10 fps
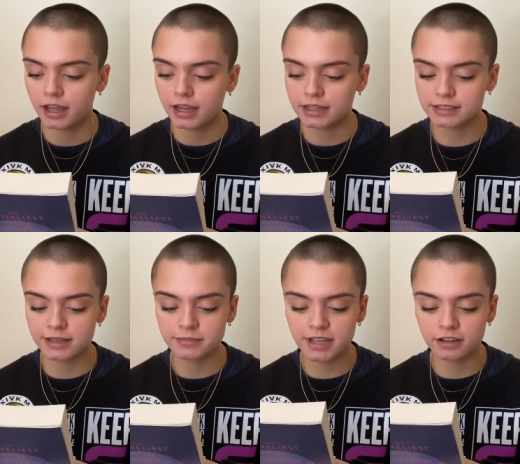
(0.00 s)
It
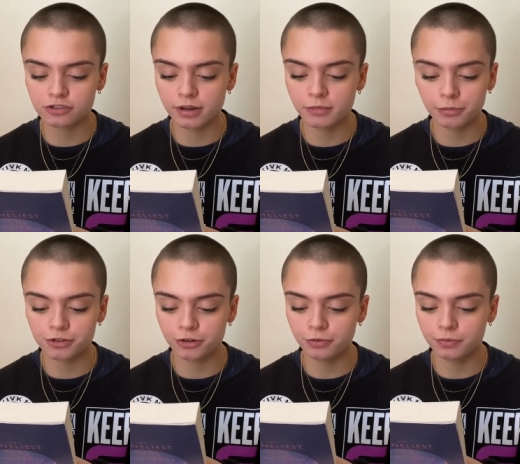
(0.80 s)
seems like a dream come
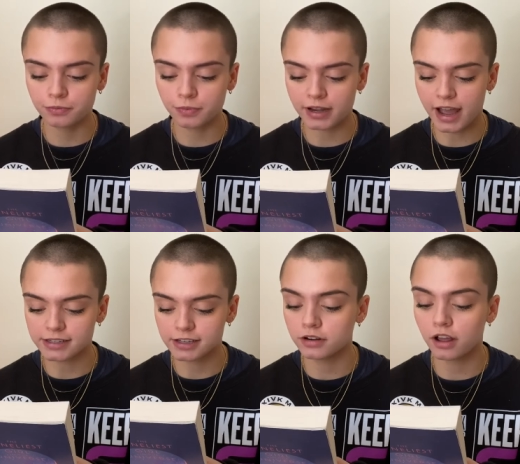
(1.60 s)
true when
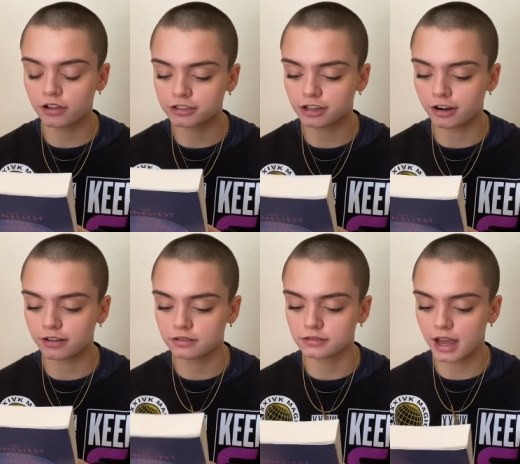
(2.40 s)
NASA alerts her
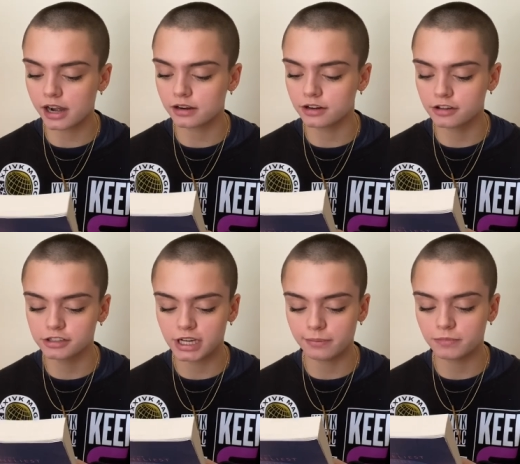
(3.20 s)
that another
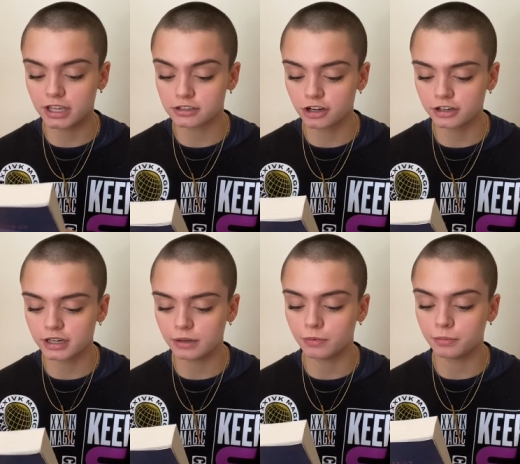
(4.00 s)
ship, the
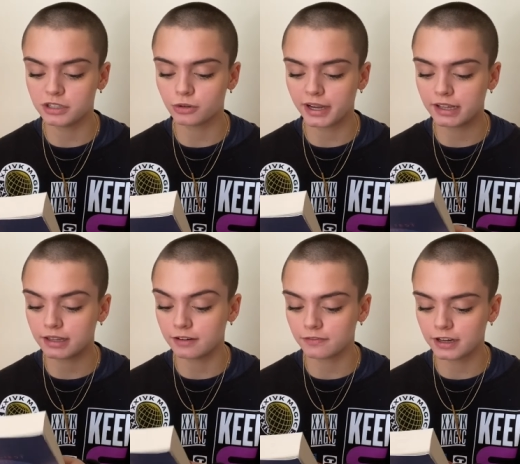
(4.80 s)
Eternity, will be joining the
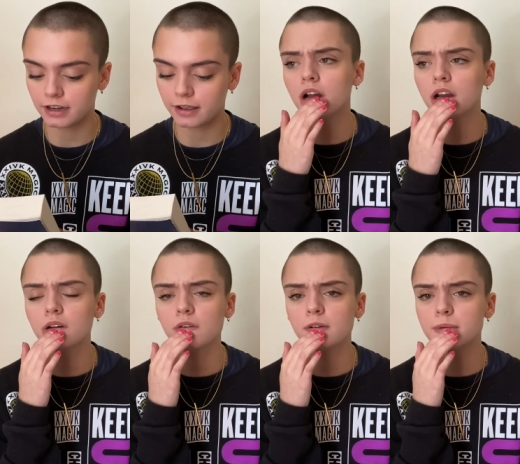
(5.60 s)
Infinity. I don't
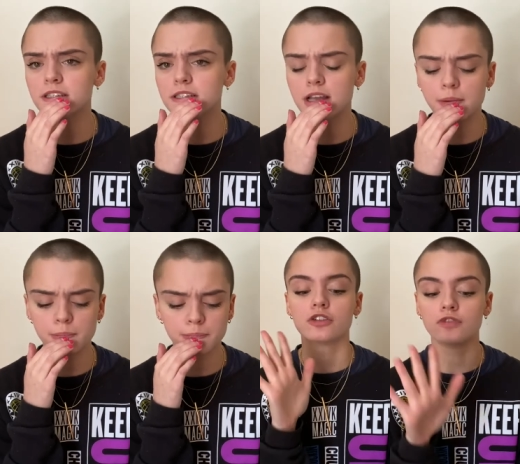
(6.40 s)
know if I messed this up.
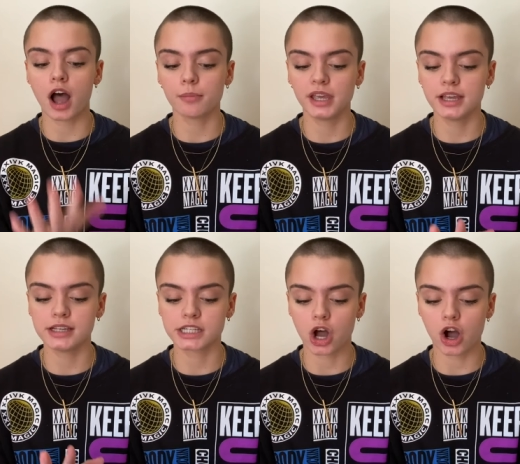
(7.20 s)
Rami
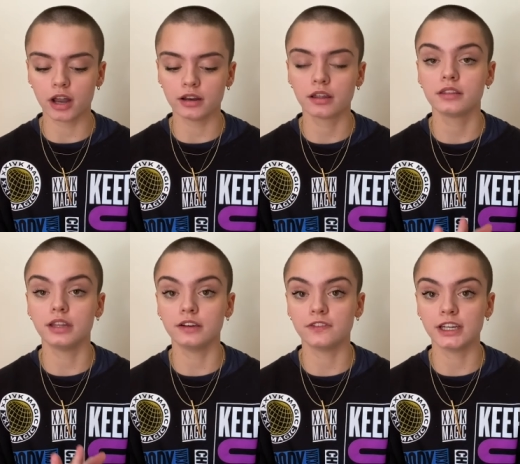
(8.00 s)
is on the
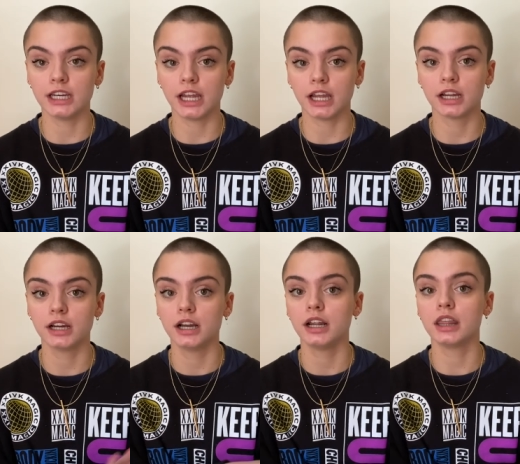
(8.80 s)
Infinity
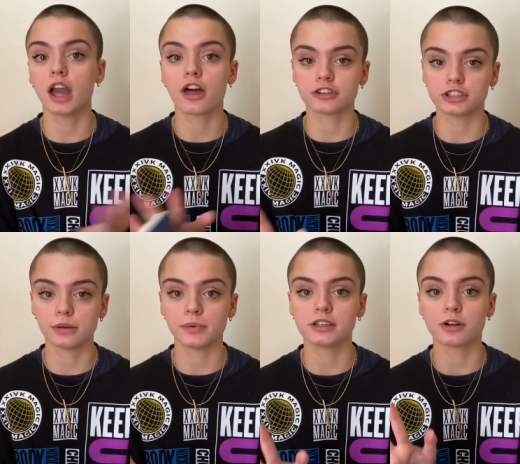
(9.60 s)
the other
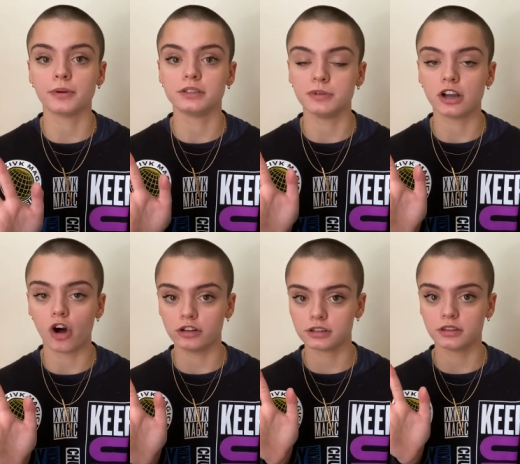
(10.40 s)
ship is going to be
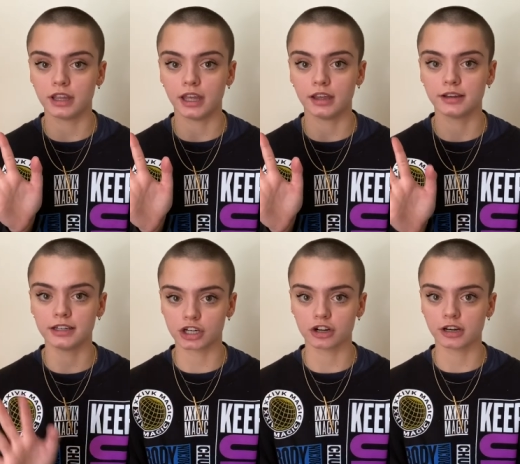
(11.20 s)
called the
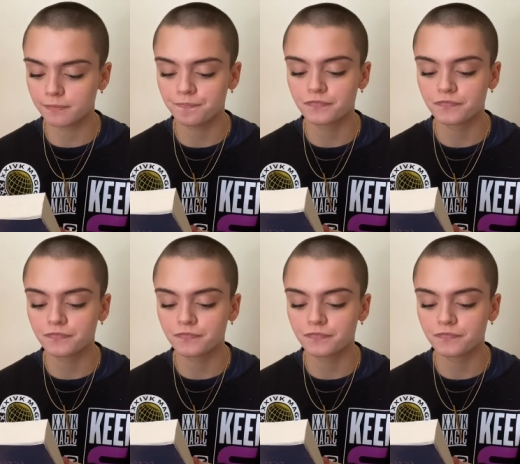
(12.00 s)
Eternity.